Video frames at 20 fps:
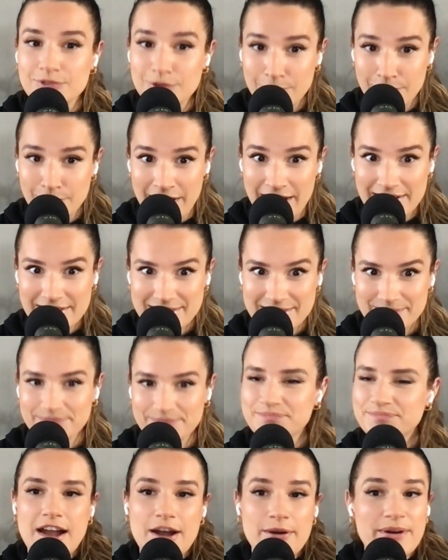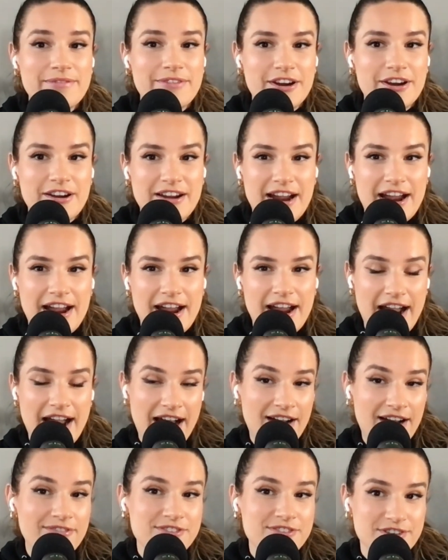Correct. However,
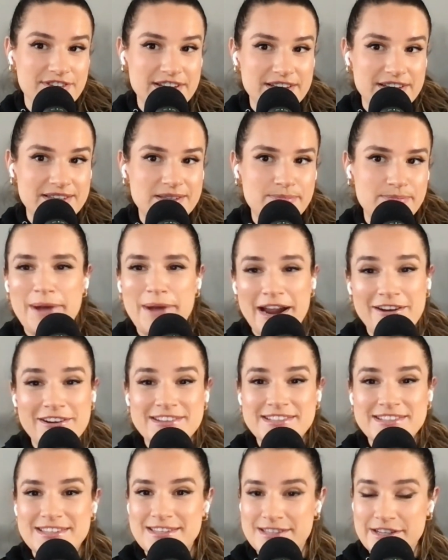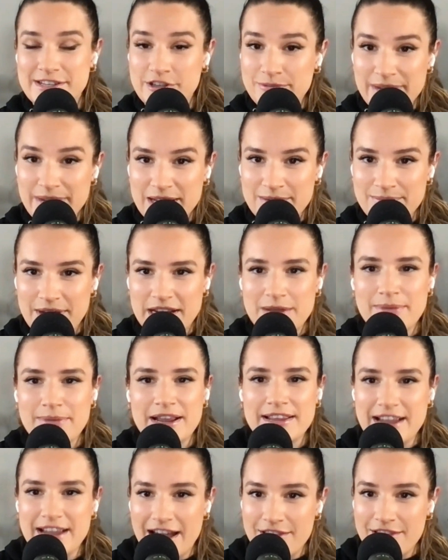after this, pirates still made money by
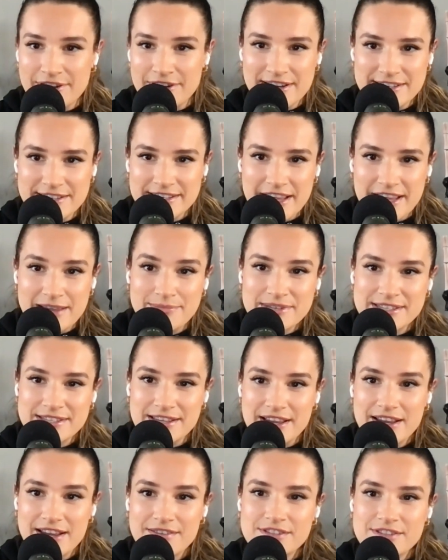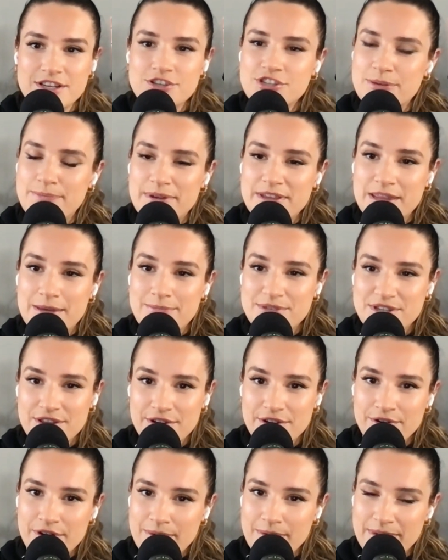gathering escaped slaves and shipping them to the
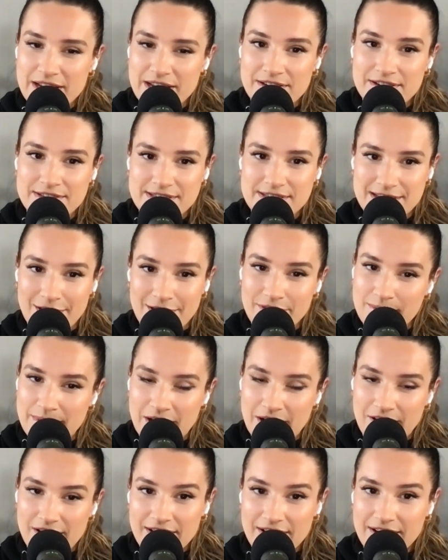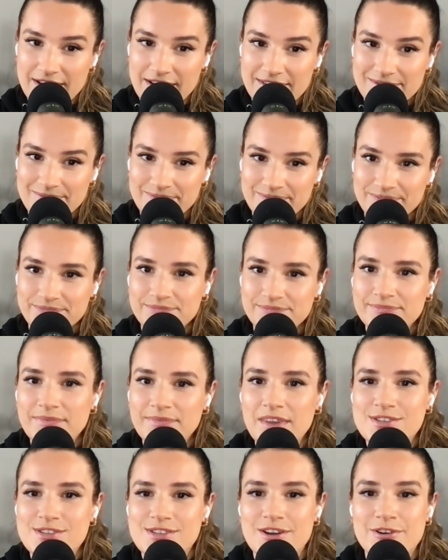Caribbean and South America.
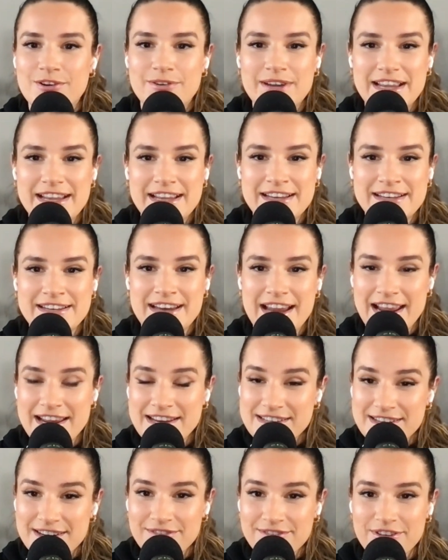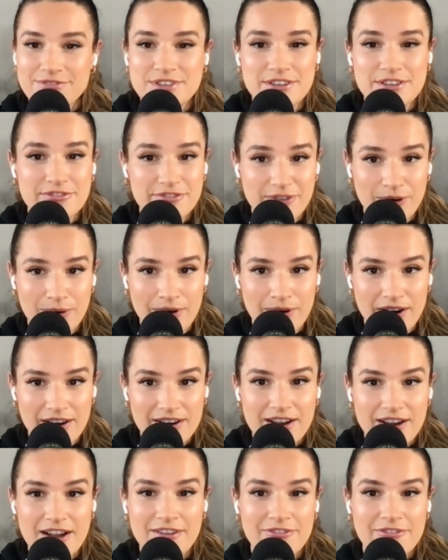So in
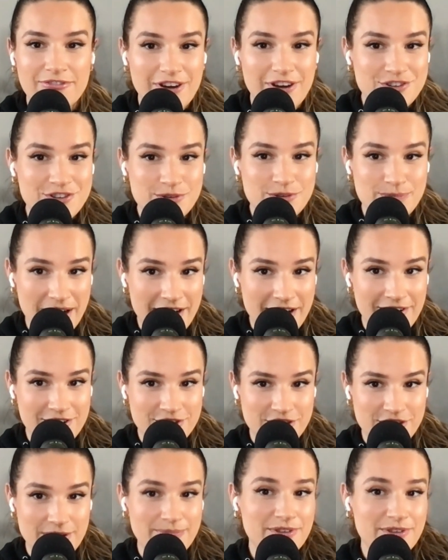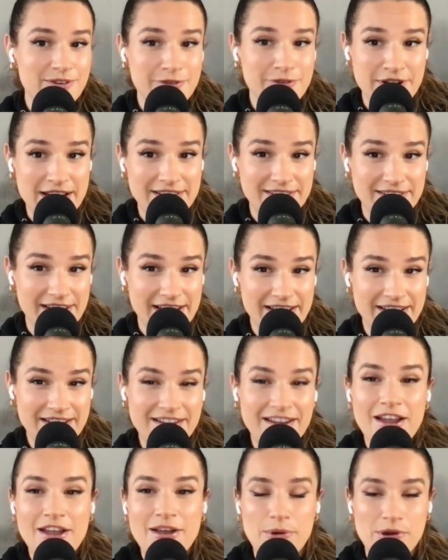1854, a French pirate ship, the
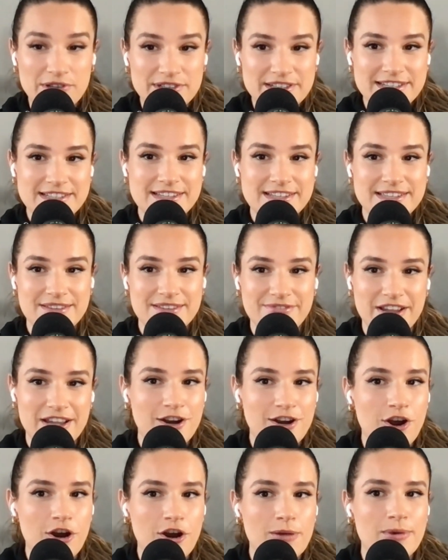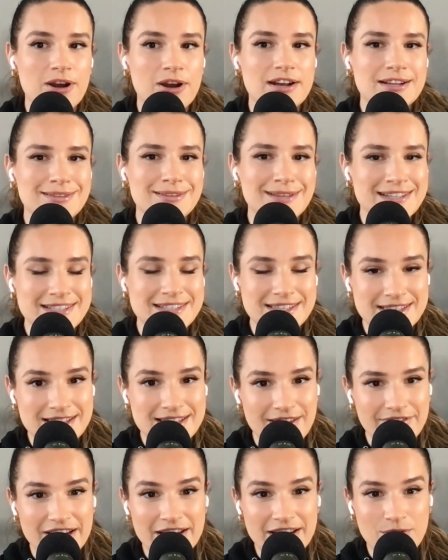Grietly, pulled into Savannah Harbor and collected
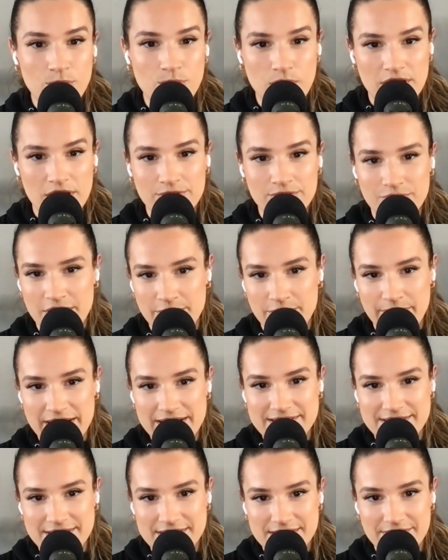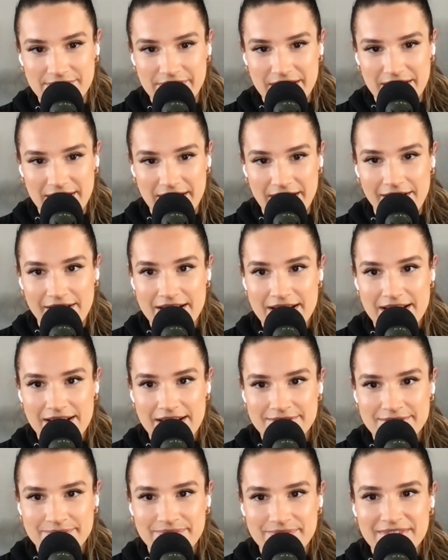71 runaways in the Savannah
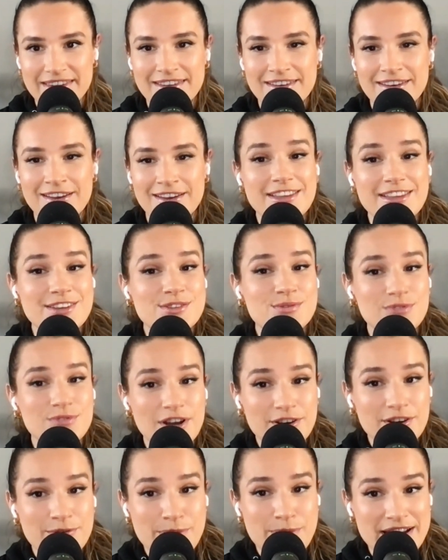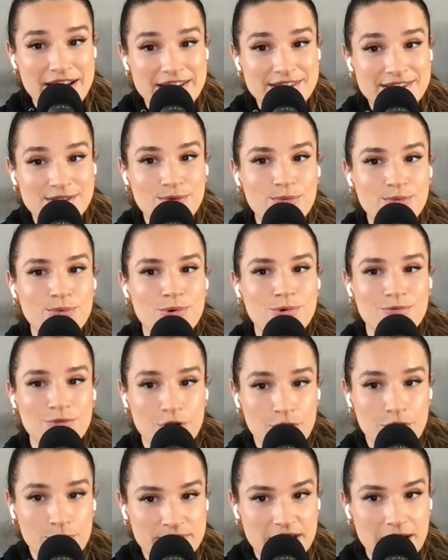area. These runaways were
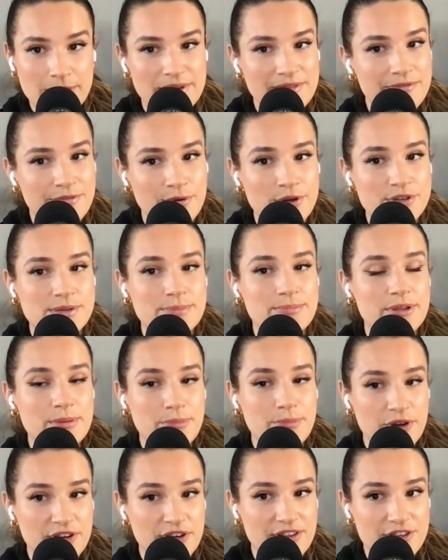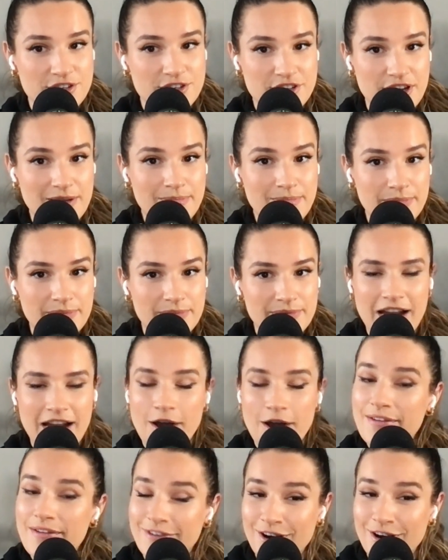roped up and forcibly put on the ship.
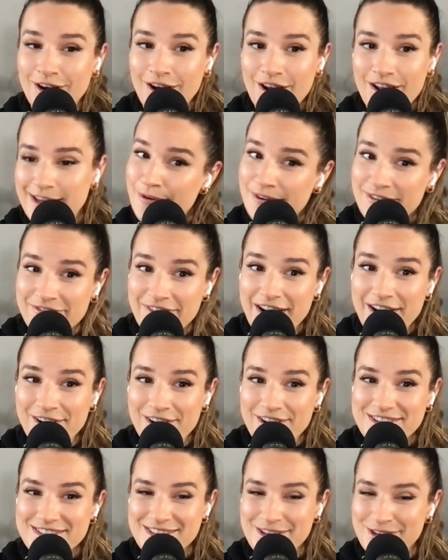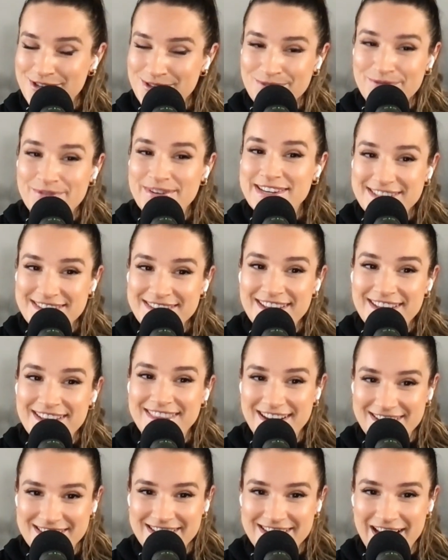However, they were fighters. There's a reason that
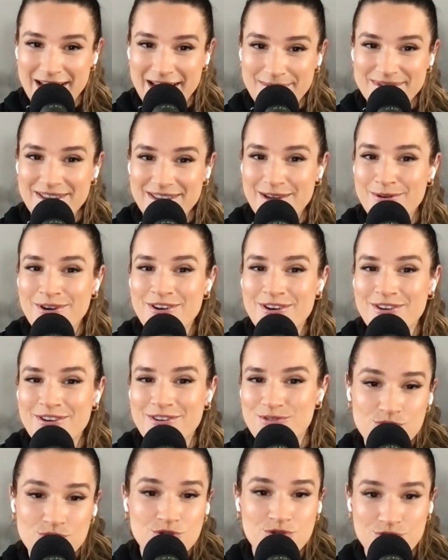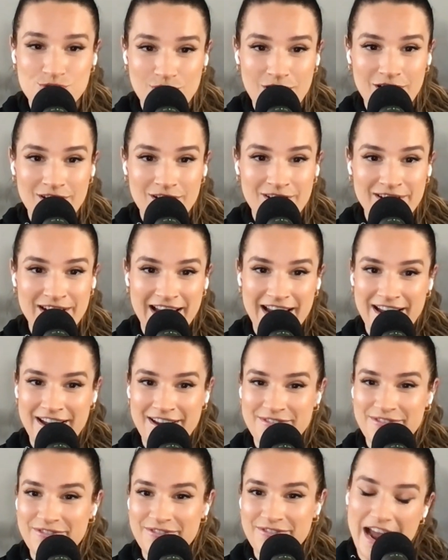they escaped. They were strong
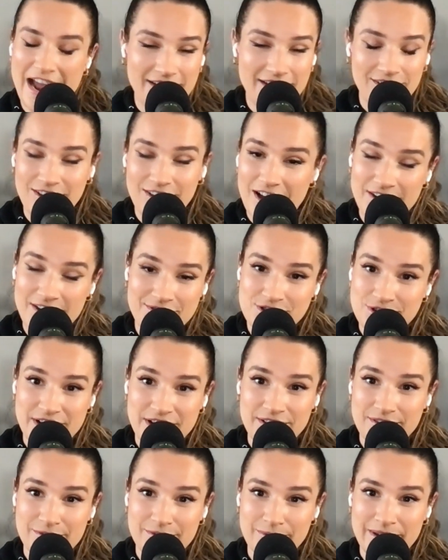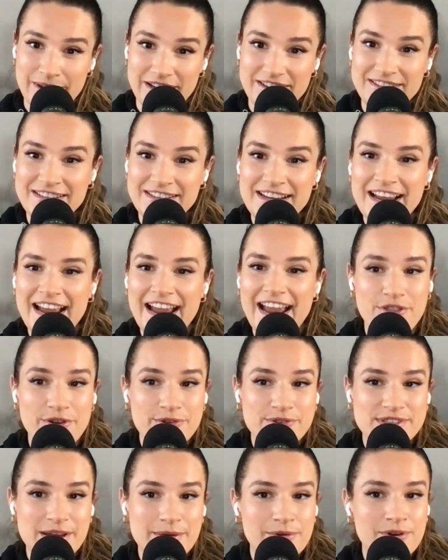and had a lot of strength of will.
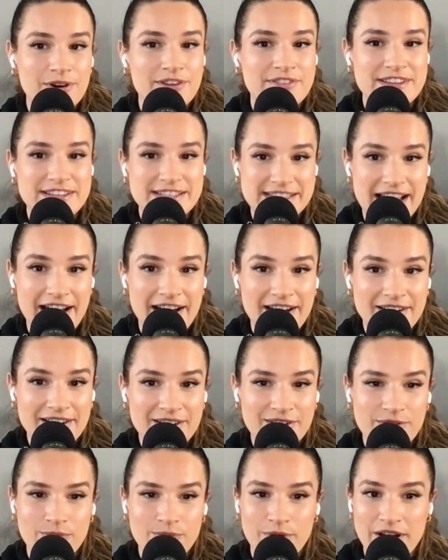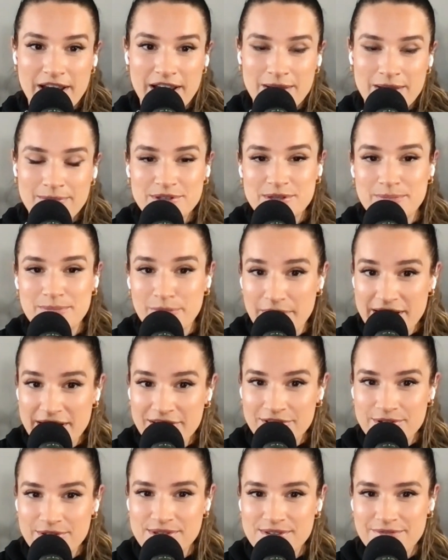Those that were on the deck were able to break
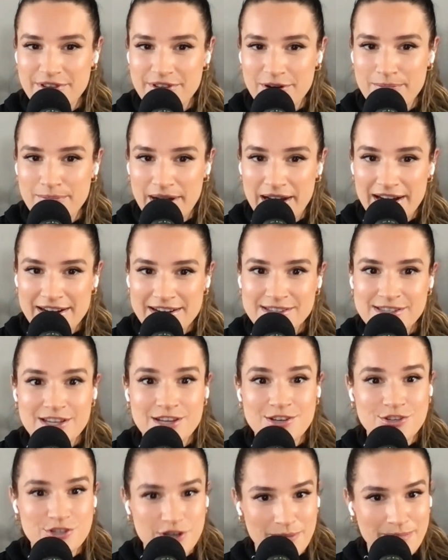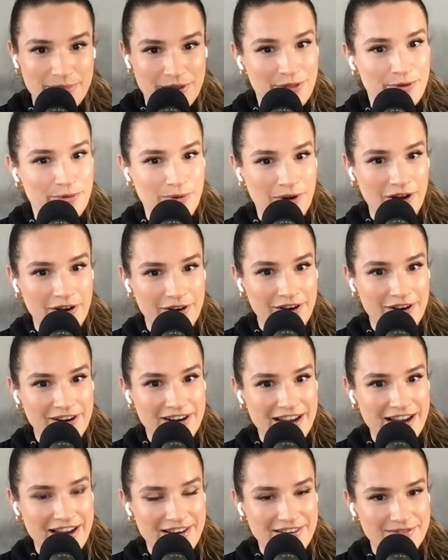loose of their binds and jump in the water
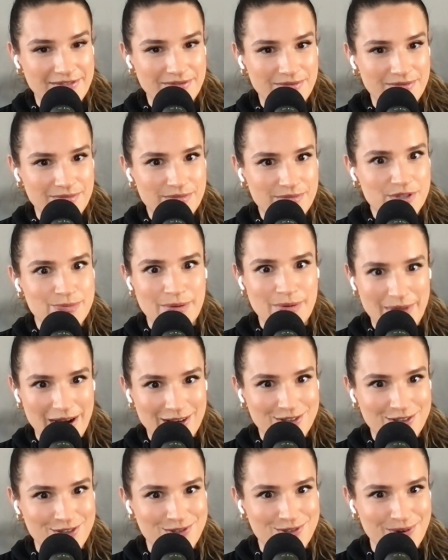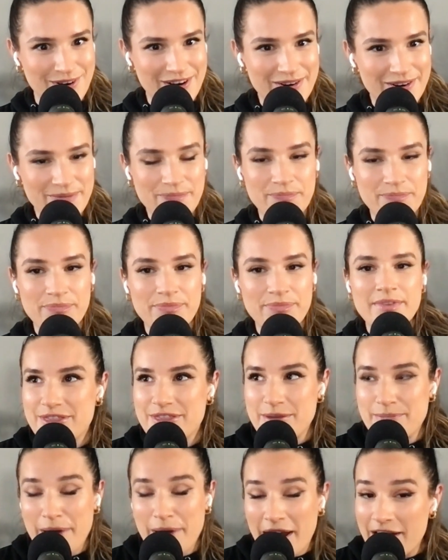and swim back to shore.
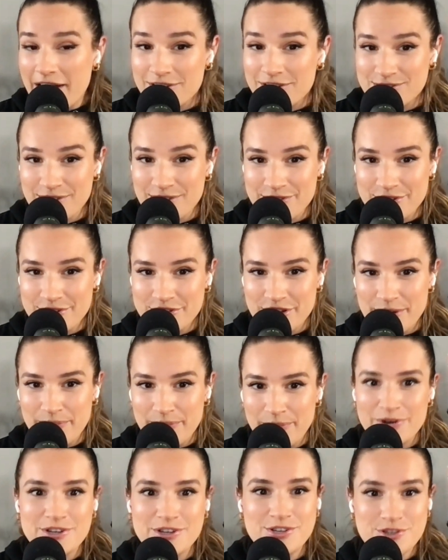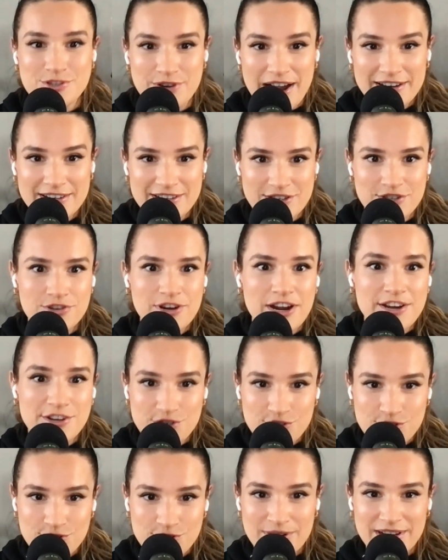The pirates on the ship were distracted trying to
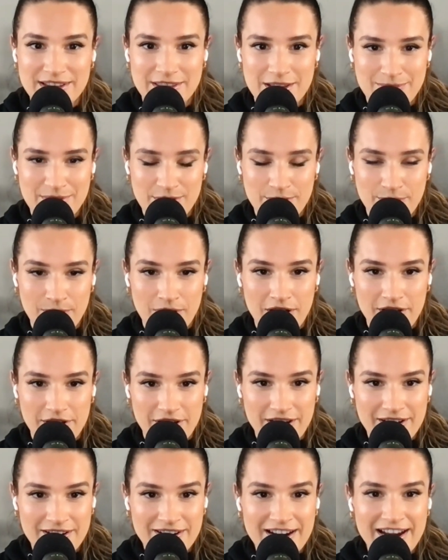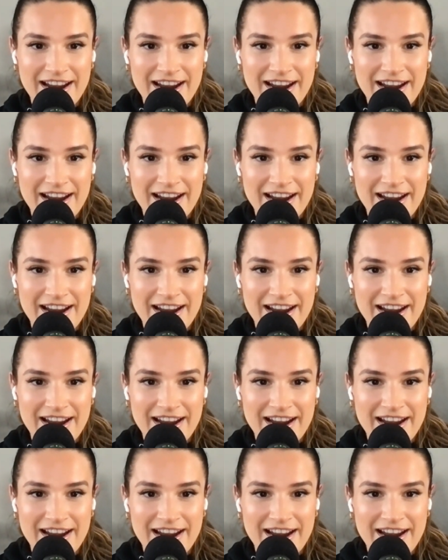shoot at them in the water,